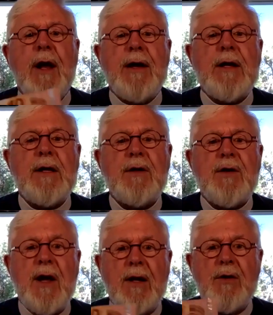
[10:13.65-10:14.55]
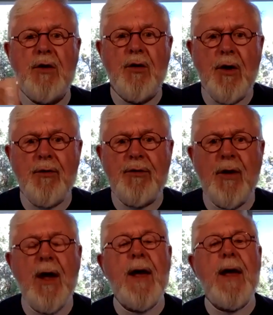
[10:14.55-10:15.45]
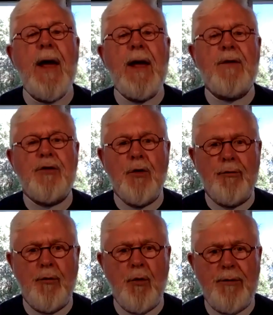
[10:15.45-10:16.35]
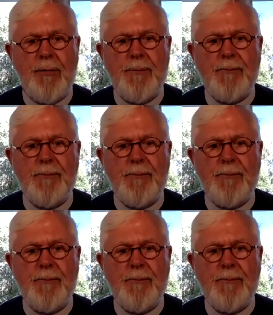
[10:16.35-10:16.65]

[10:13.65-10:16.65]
I need 10 euros and so forth.